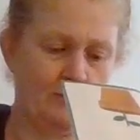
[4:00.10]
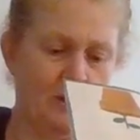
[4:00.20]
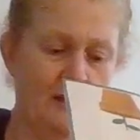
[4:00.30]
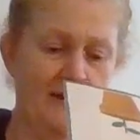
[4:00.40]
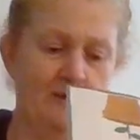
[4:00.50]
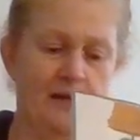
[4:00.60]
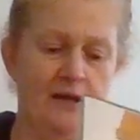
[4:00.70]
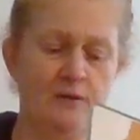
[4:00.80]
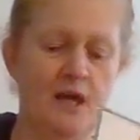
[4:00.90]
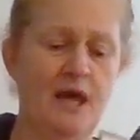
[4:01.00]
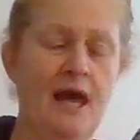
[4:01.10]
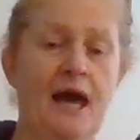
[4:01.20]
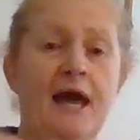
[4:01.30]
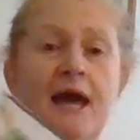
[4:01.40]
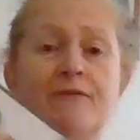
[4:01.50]
one. There we go.
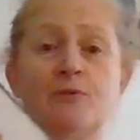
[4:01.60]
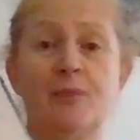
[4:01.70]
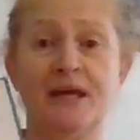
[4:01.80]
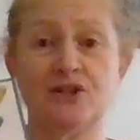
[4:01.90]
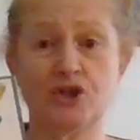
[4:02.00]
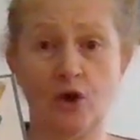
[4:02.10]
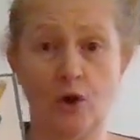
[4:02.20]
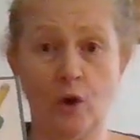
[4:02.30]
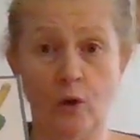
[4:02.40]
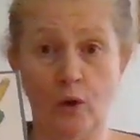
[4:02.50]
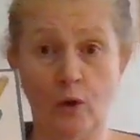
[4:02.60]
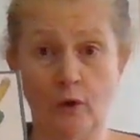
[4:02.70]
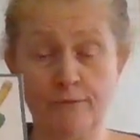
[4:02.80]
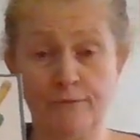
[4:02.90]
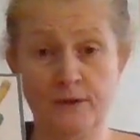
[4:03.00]
I have a picture
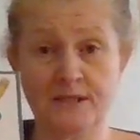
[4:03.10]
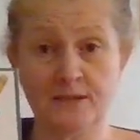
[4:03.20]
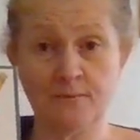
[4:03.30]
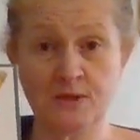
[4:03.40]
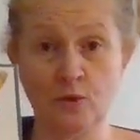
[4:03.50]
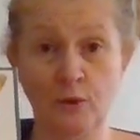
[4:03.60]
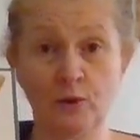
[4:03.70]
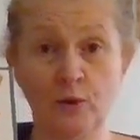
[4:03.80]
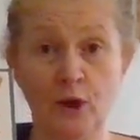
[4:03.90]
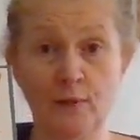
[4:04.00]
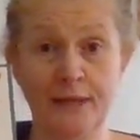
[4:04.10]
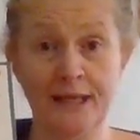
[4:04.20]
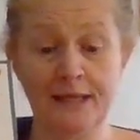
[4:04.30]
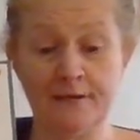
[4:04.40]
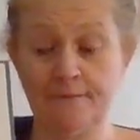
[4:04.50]
of some soil going
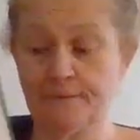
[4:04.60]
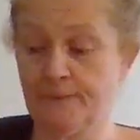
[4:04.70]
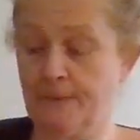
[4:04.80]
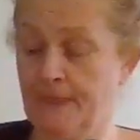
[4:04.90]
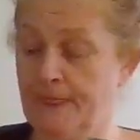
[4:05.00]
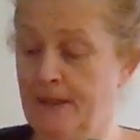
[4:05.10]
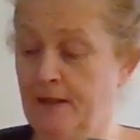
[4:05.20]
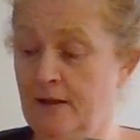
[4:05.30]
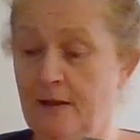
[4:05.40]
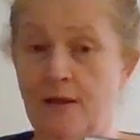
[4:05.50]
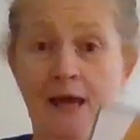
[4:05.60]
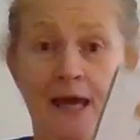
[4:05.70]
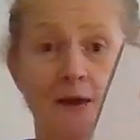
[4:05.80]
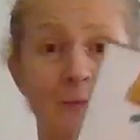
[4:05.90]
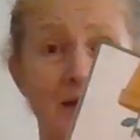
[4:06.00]
in
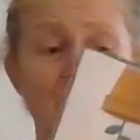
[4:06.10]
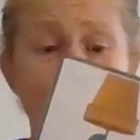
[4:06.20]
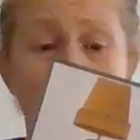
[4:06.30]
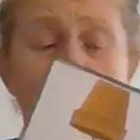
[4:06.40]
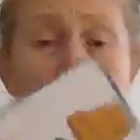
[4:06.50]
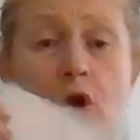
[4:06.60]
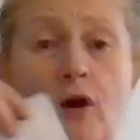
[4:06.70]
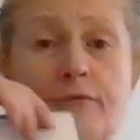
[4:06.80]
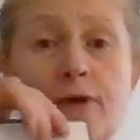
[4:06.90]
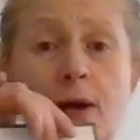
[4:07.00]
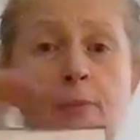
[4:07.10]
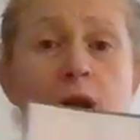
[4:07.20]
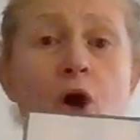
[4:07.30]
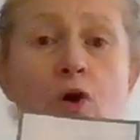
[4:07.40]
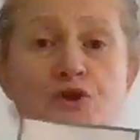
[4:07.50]
and a picture of a
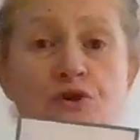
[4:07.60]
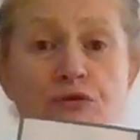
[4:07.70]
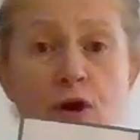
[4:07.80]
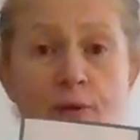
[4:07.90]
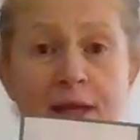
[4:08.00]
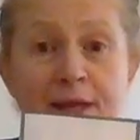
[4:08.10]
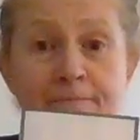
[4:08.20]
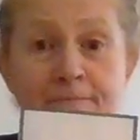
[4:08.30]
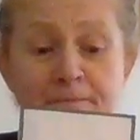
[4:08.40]
plant growing.